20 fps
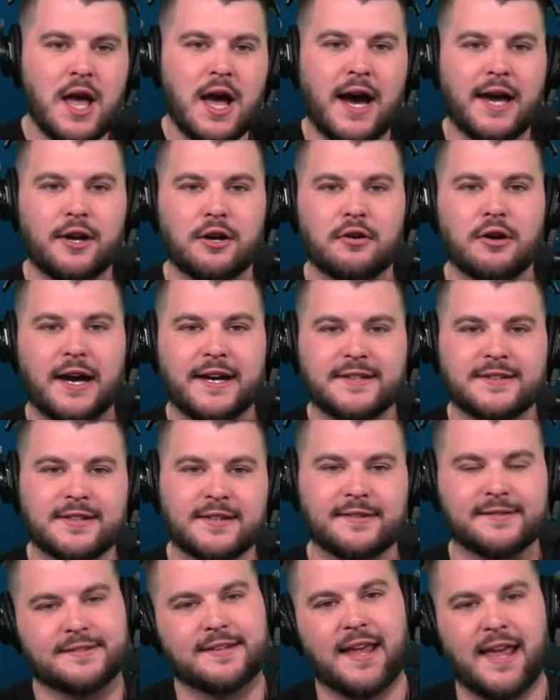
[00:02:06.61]
I don't like
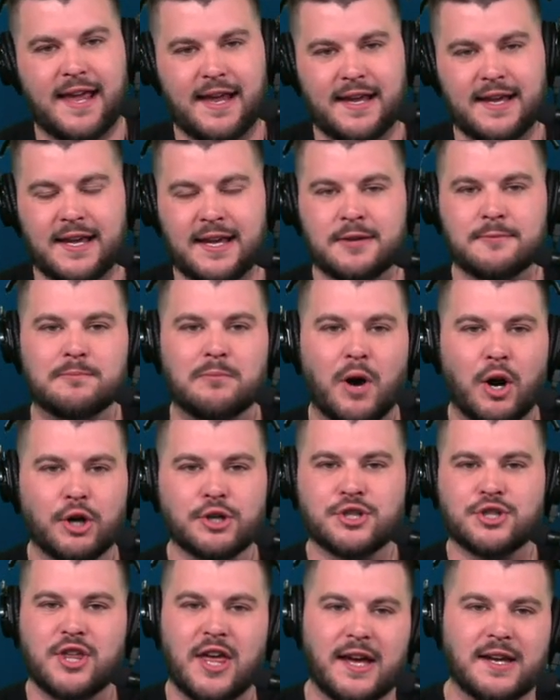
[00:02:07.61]
to say in
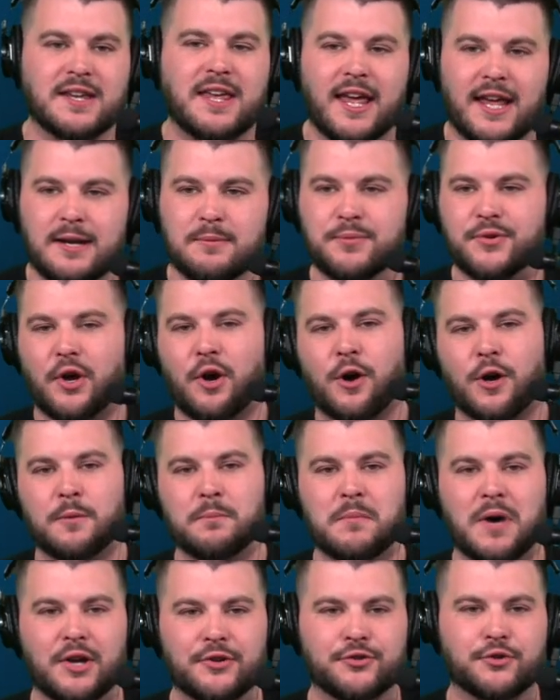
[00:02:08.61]
March that games are
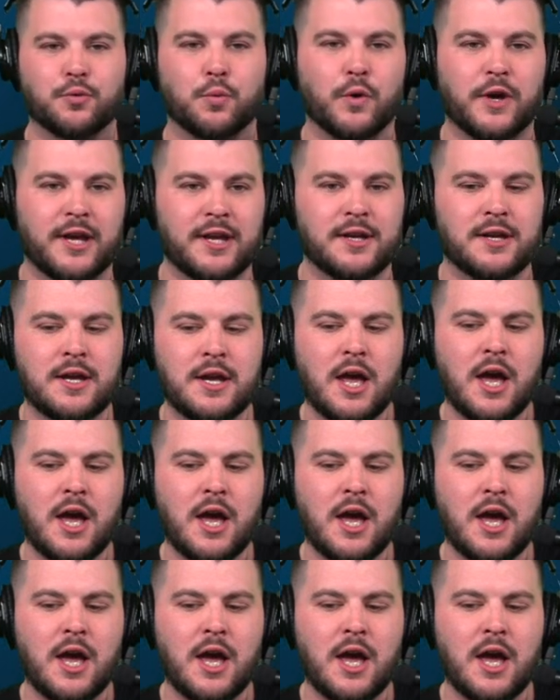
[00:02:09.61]
must-win,